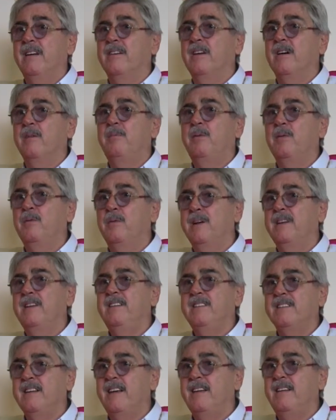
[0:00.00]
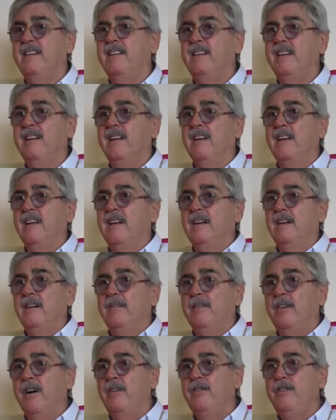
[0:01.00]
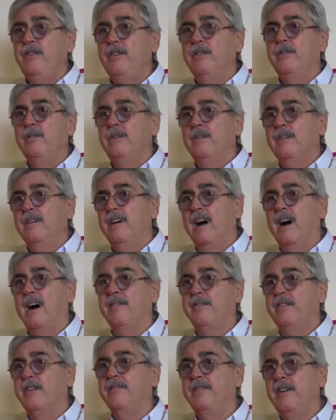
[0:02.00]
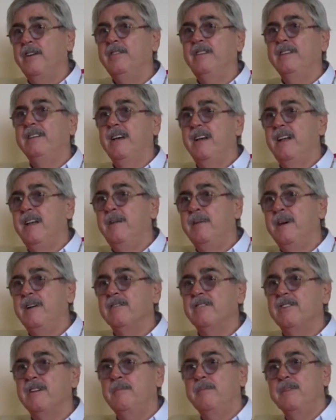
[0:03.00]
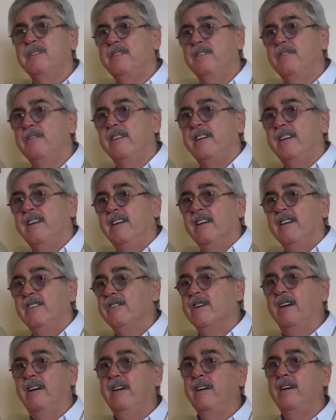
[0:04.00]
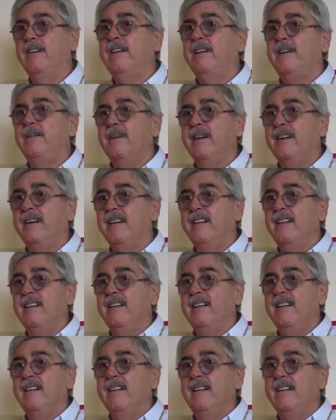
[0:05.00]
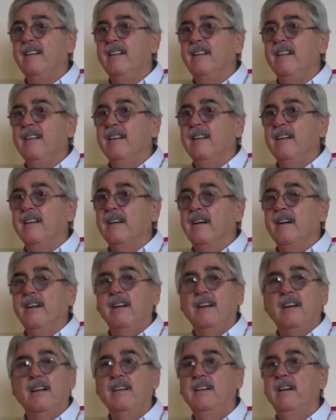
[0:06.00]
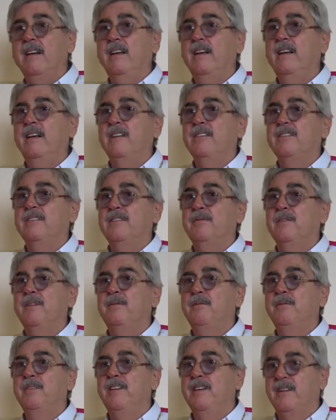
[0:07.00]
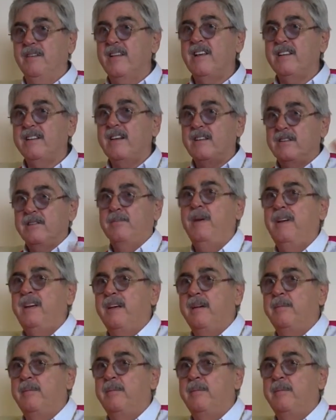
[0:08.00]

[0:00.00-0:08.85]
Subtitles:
I'd go and put one in his head, phone you after I'd phoned the Daily Mail to sell my story, because I ain't going anywhere. And he goes, well, you know, that's how I speak.